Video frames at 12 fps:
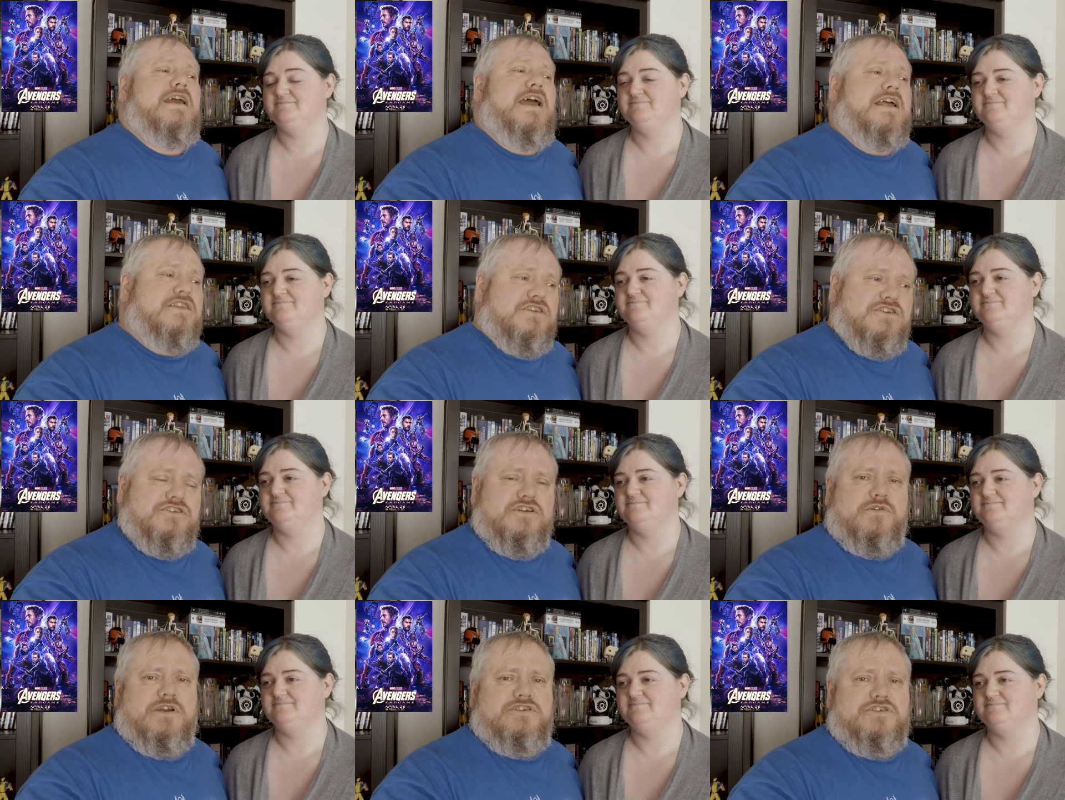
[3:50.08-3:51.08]
Speaker 1: Answers the
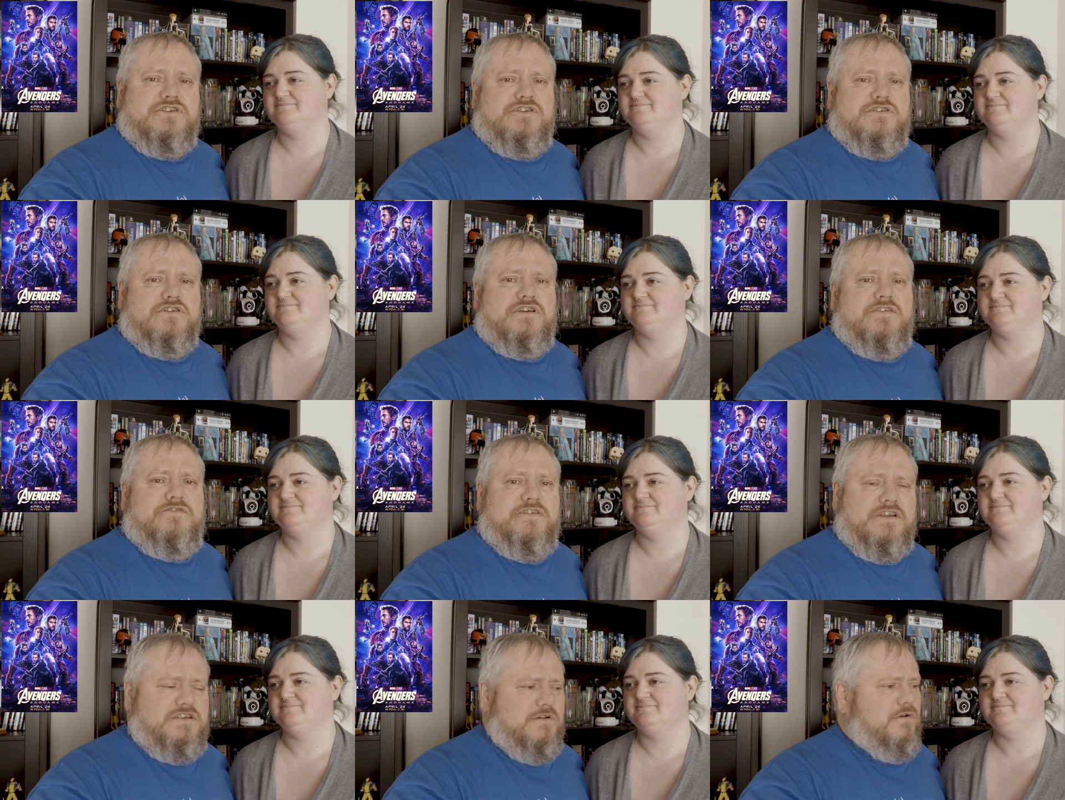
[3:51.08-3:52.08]
questions that
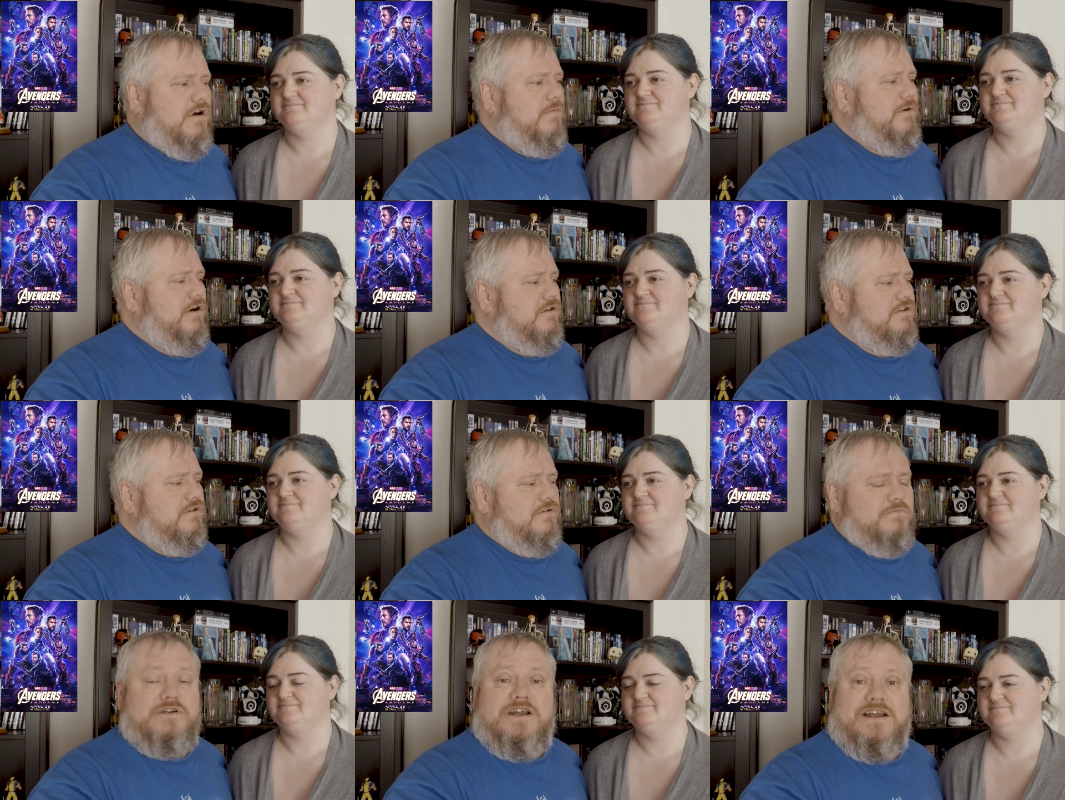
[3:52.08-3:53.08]
Infinity War brought
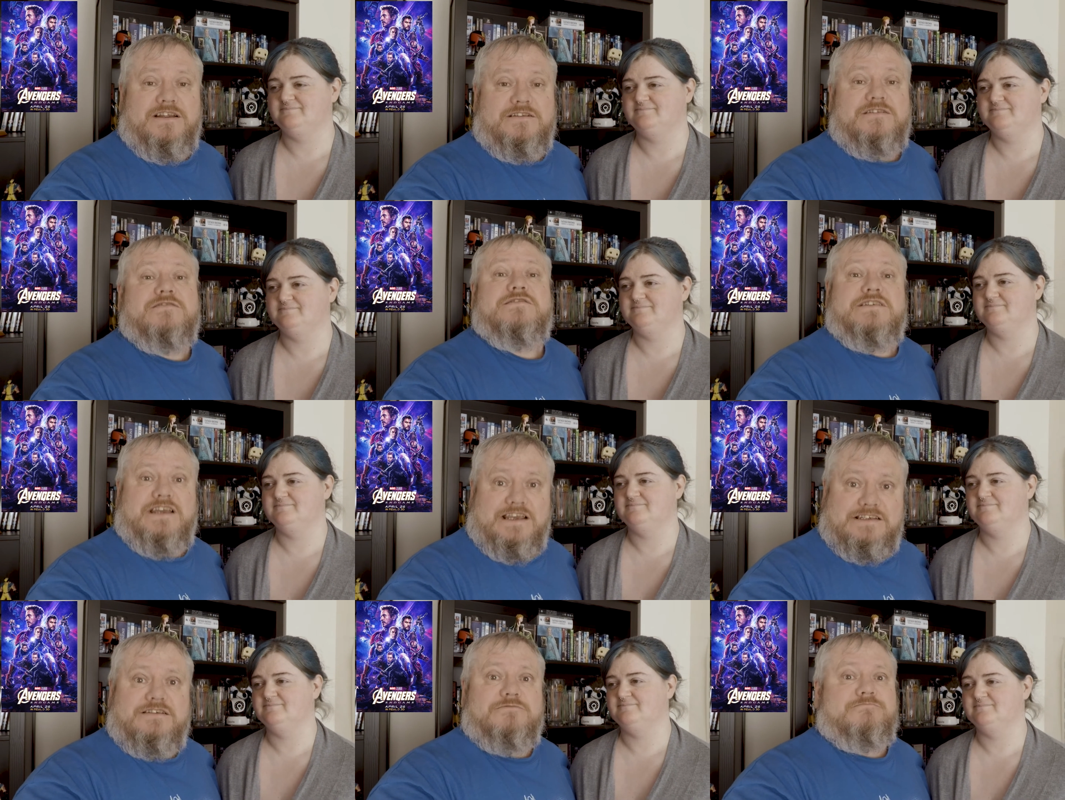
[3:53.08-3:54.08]
up, and
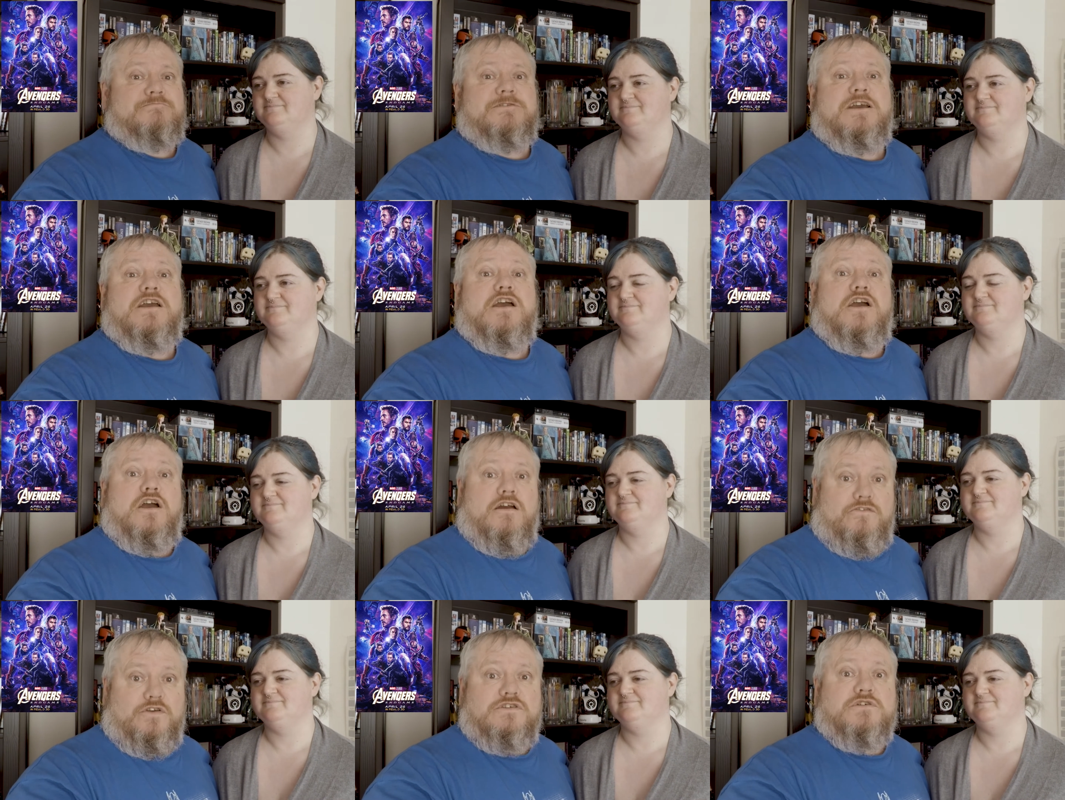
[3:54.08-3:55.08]
yes, a
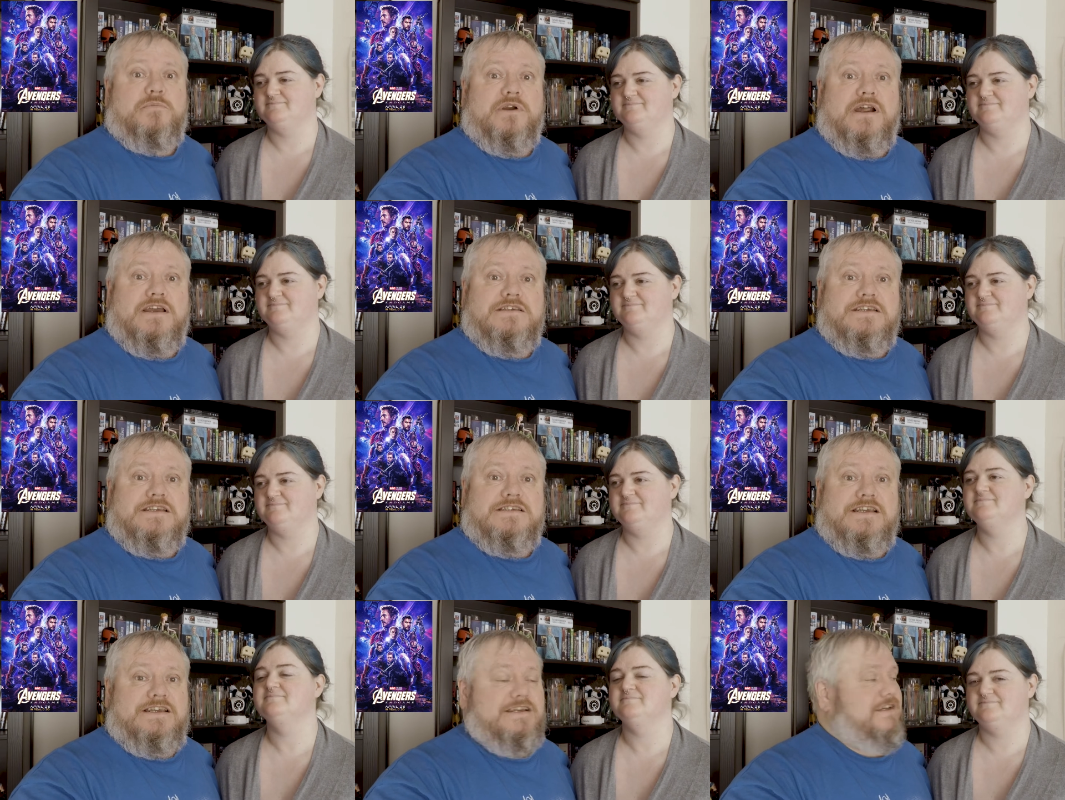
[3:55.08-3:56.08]
few surprises.
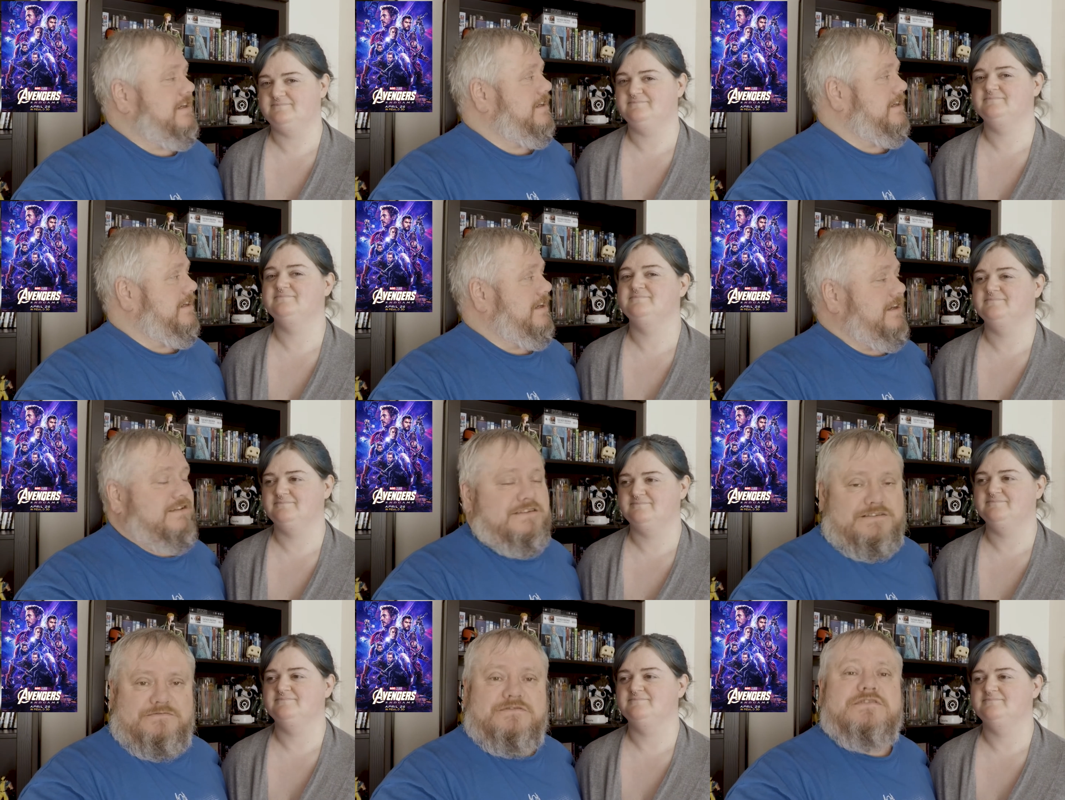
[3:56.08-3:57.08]
Mm-hmm.
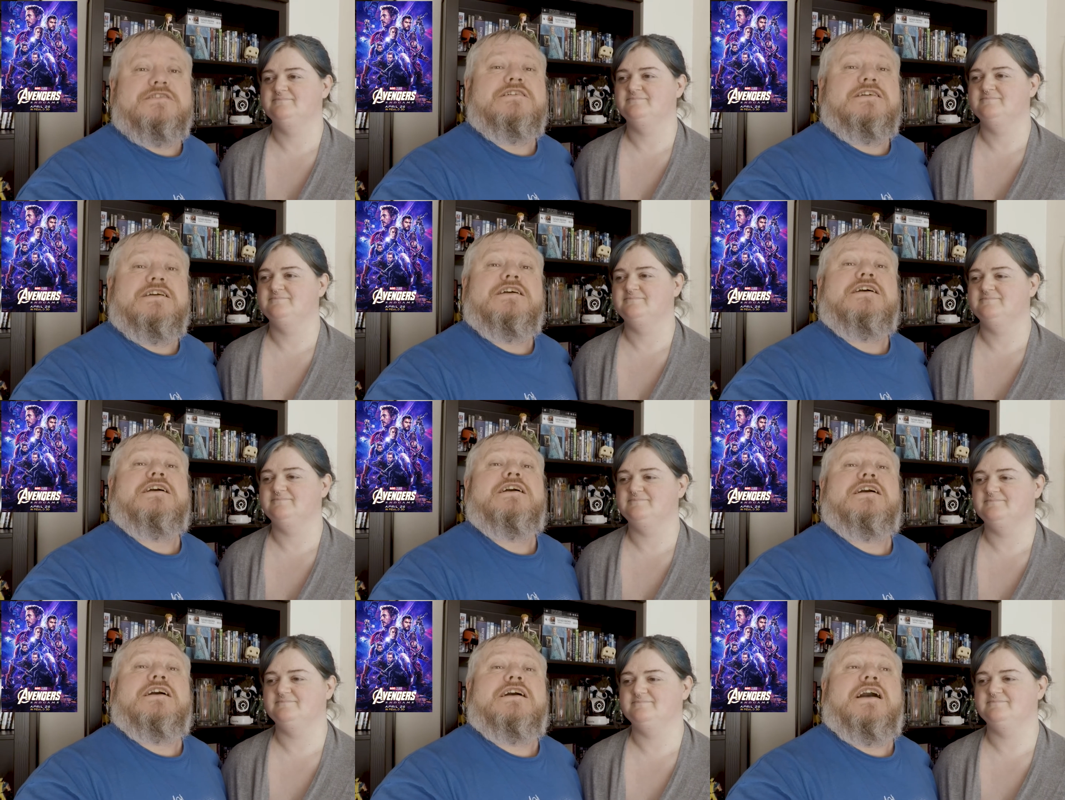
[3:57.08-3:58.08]
Yes.
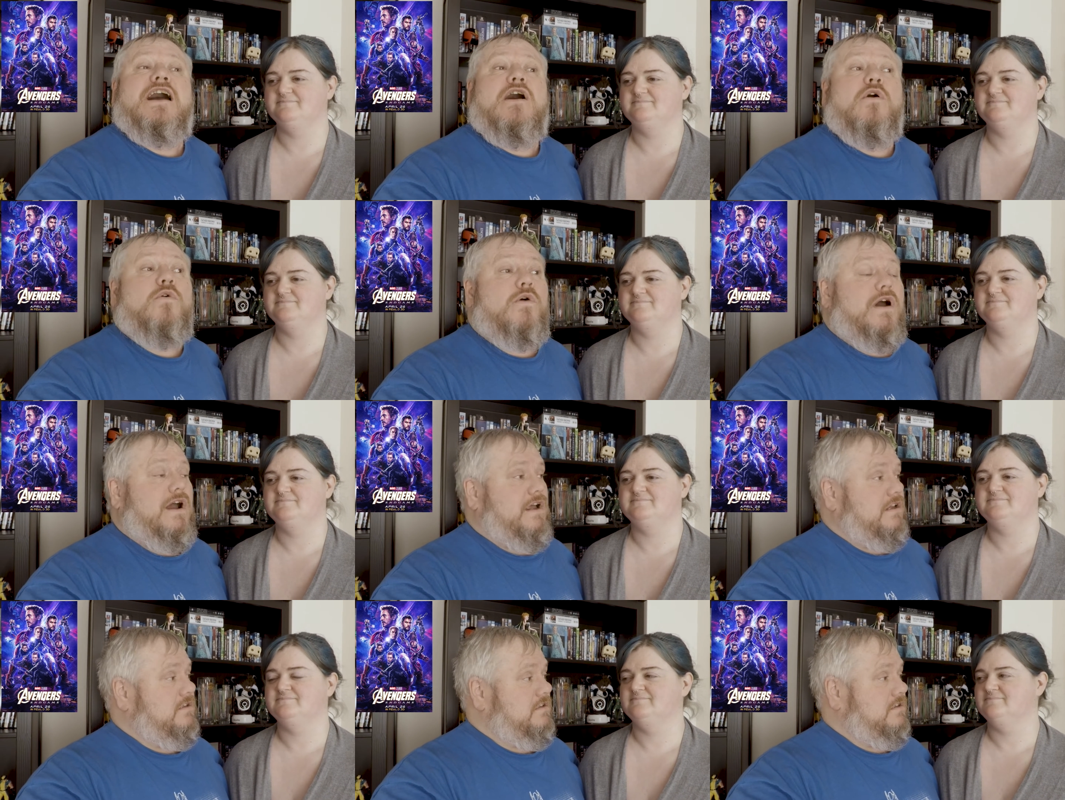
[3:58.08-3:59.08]
Oh,
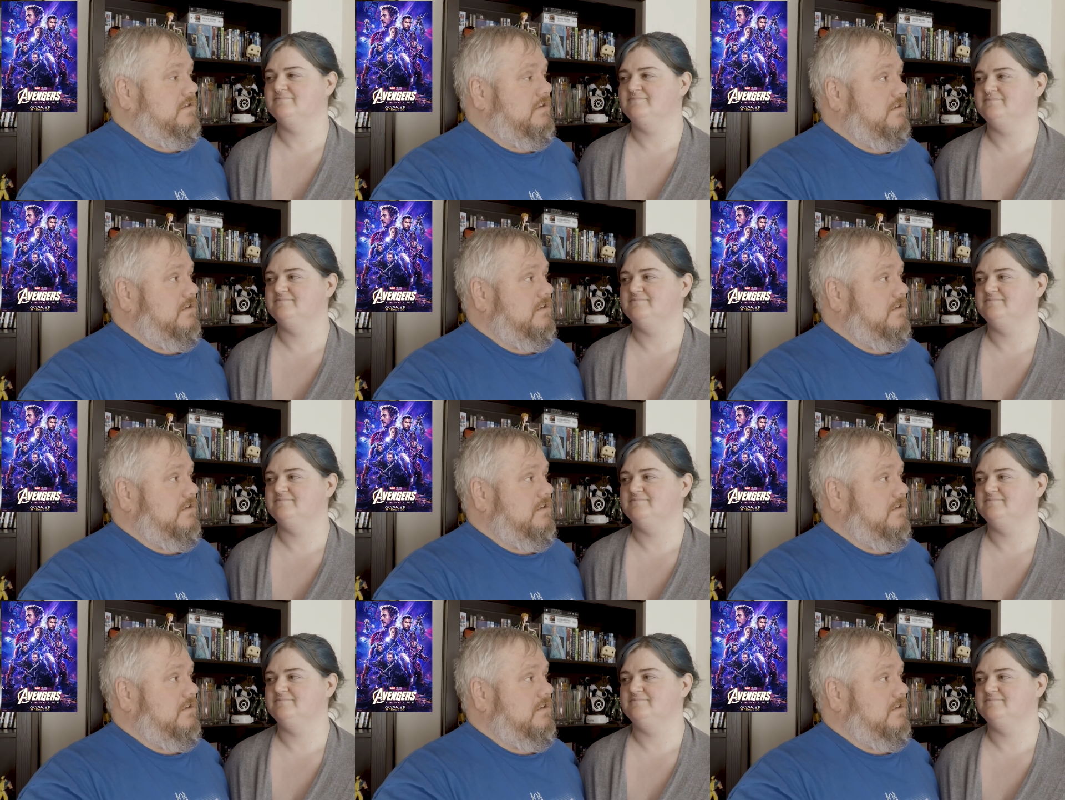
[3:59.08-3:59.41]
and